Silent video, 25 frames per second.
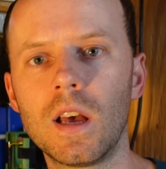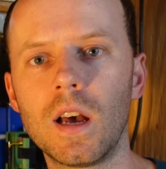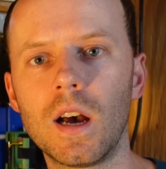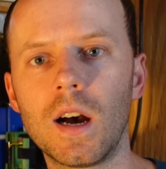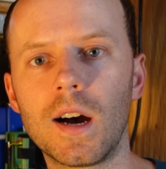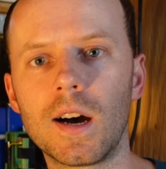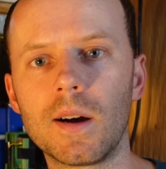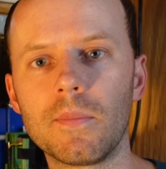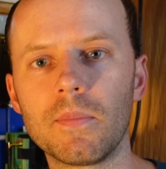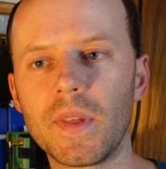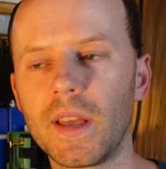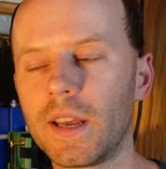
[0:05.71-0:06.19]

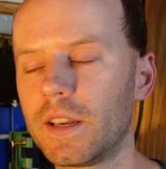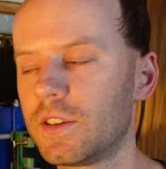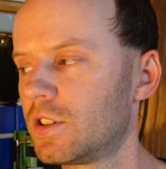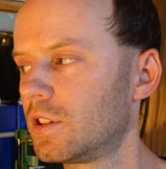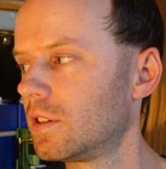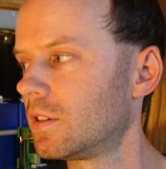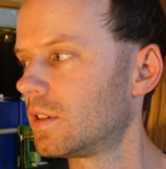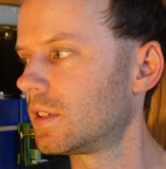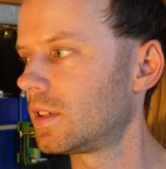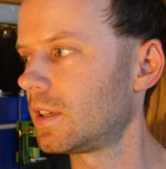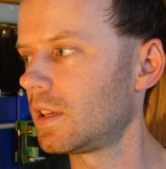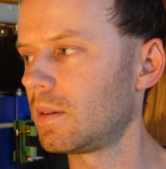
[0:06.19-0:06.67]
As
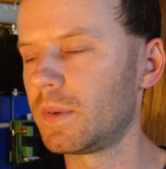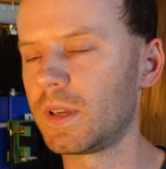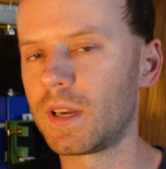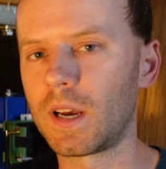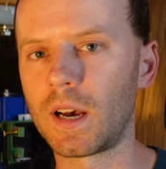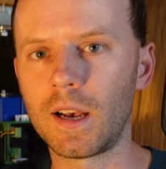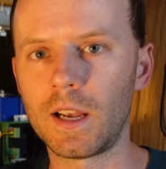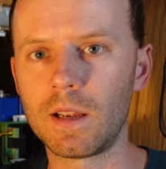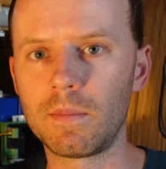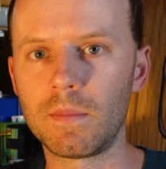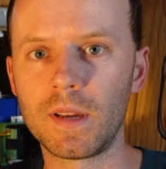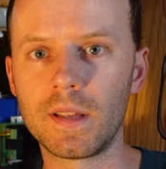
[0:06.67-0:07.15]
you see
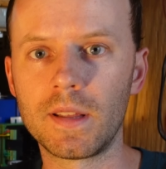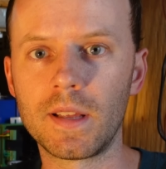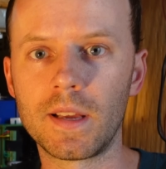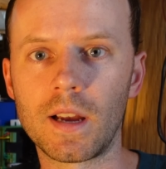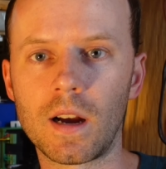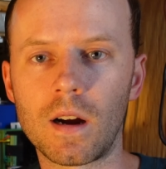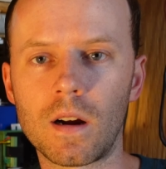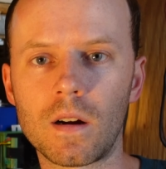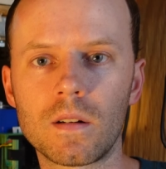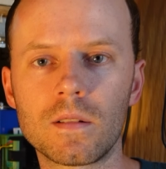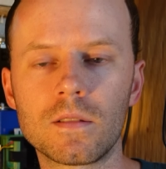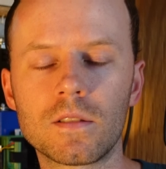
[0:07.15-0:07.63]
behind me,
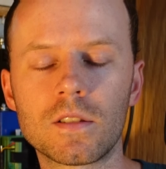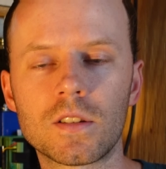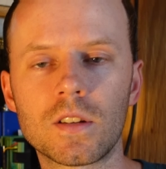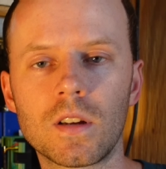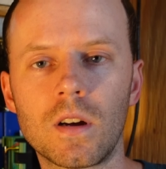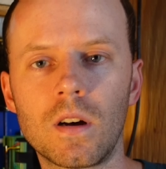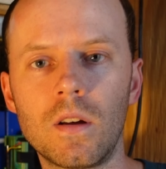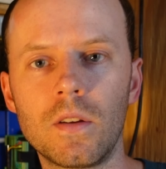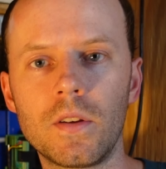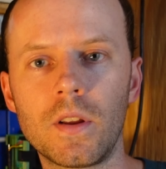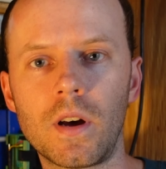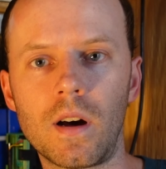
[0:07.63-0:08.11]
they are
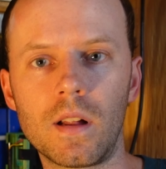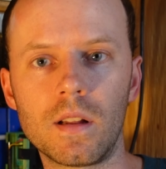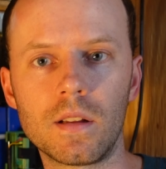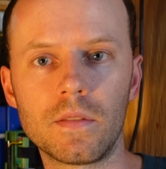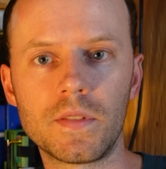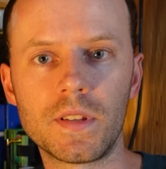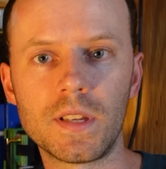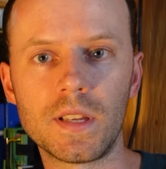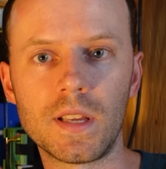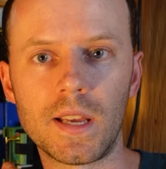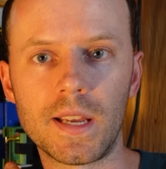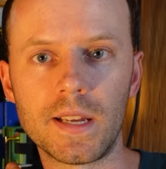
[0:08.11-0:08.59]
installed. All
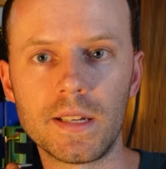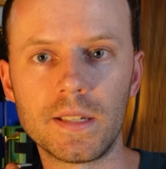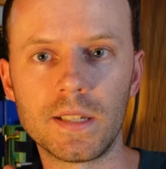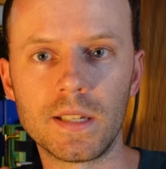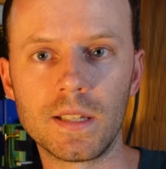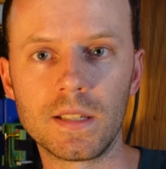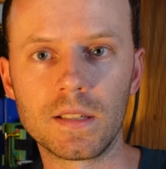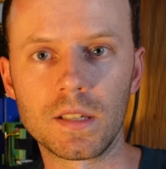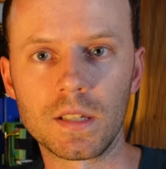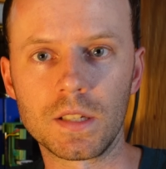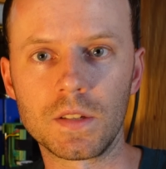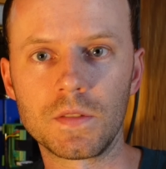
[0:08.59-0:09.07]
of the
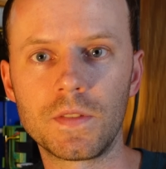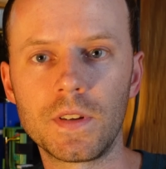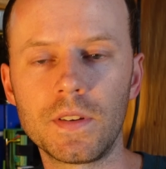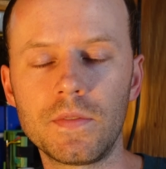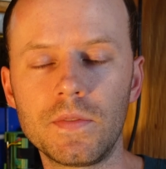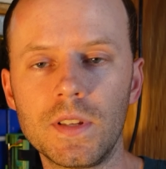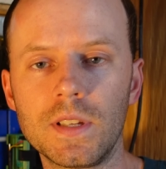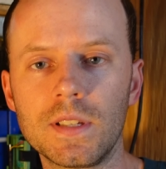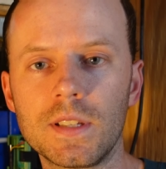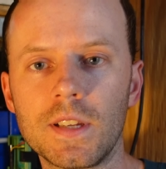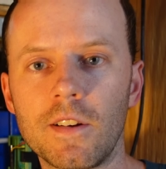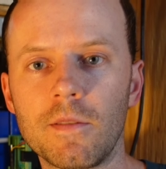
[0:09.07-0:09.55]

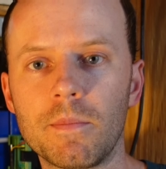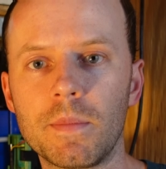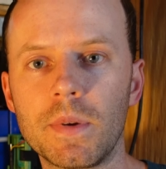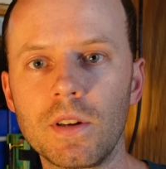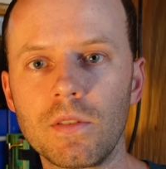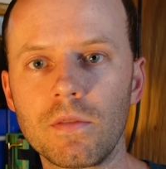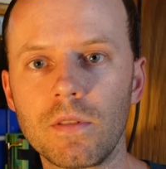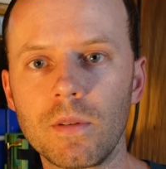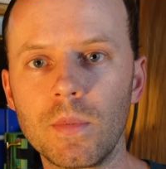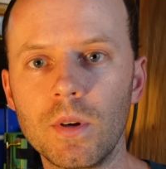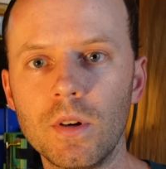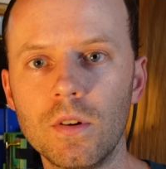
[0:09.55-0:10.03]
18650s have
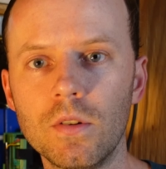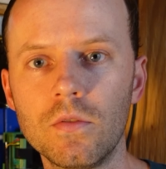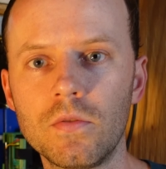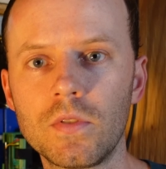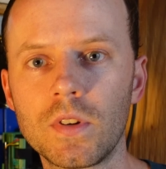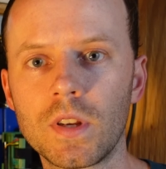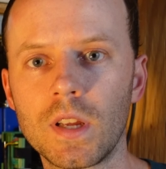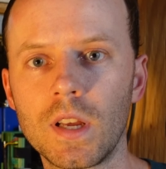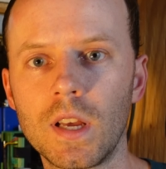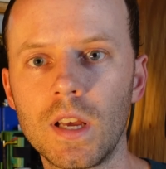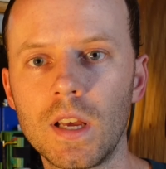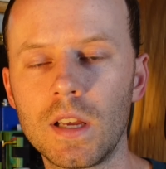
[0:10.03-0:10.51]
been
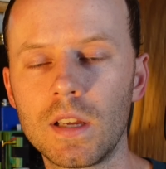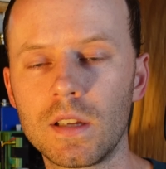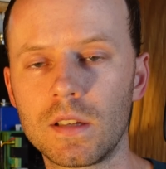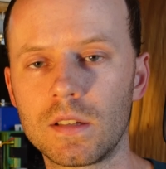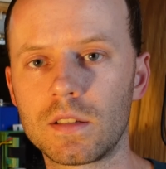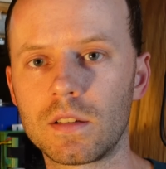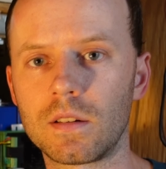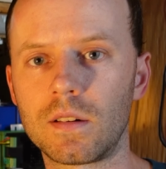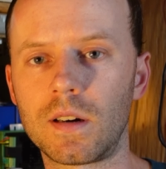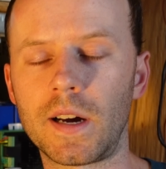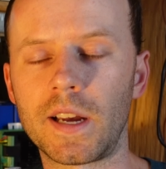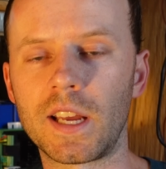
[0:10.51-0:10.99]
removed,
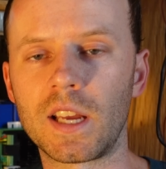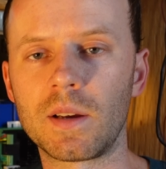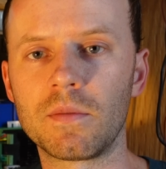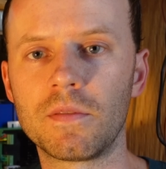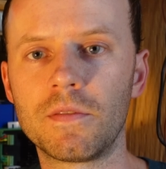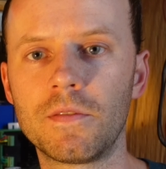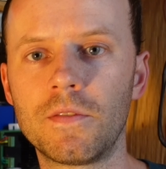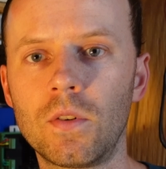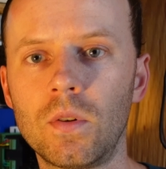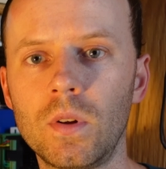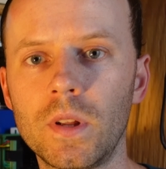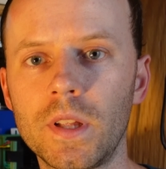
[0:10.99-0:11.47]
so I
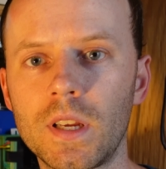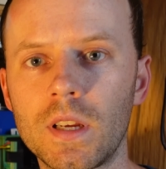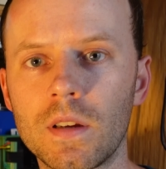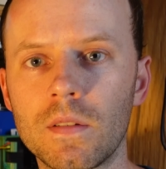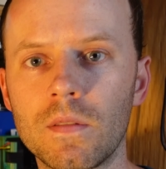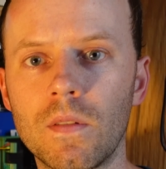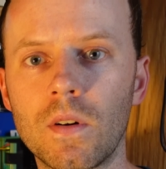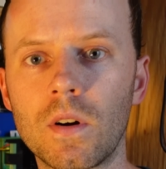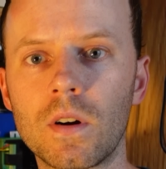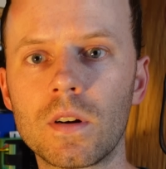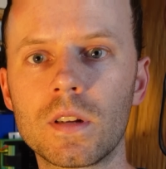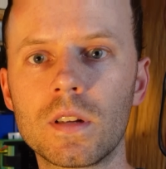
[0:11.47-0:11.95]
am fully
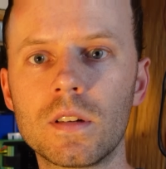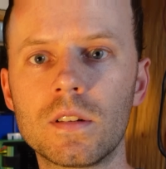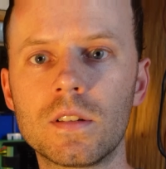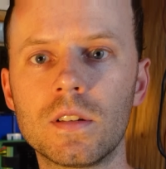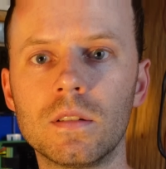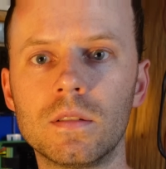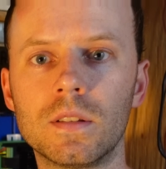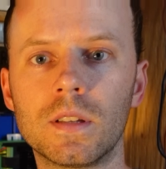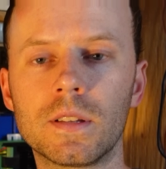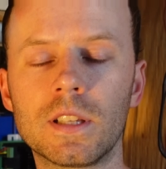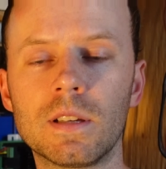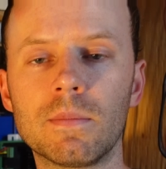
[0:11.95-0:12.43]
converted
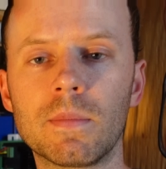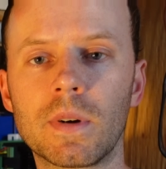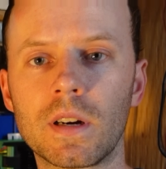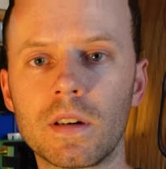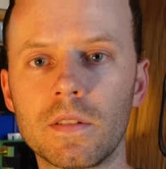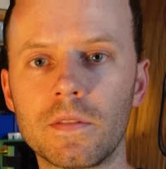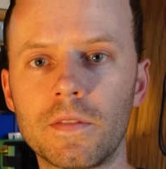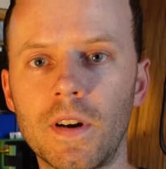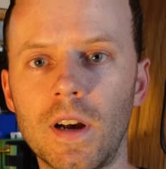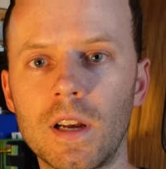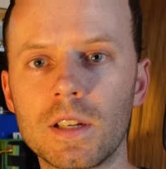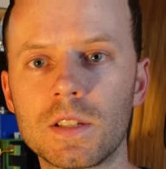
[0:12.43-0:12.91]
to lithium
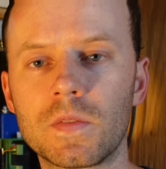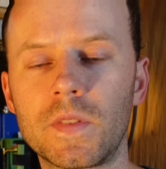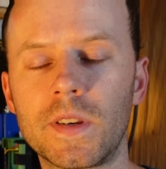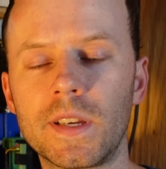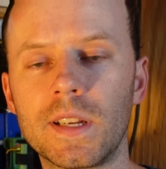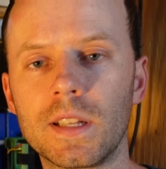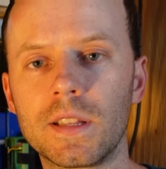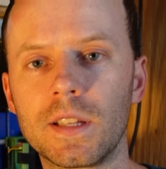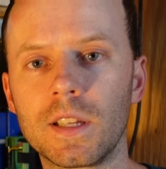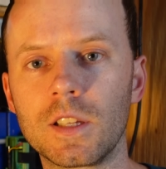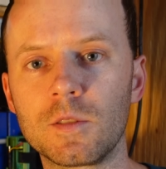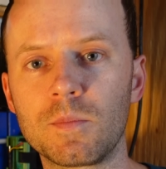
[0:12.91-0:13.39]
iron
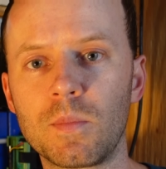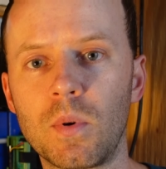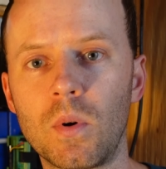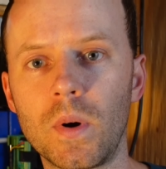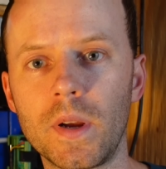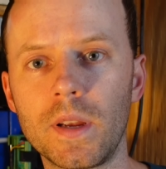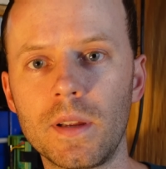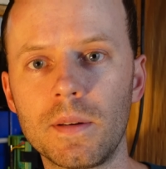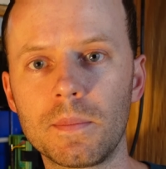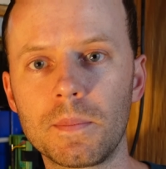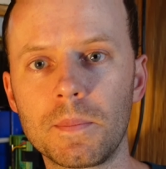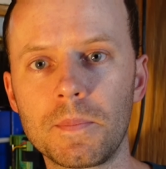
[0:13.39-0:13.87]
phosphate at this
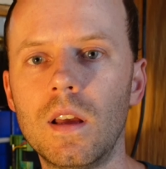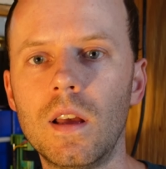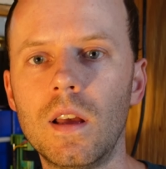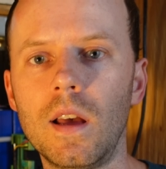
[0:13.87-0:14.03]
point.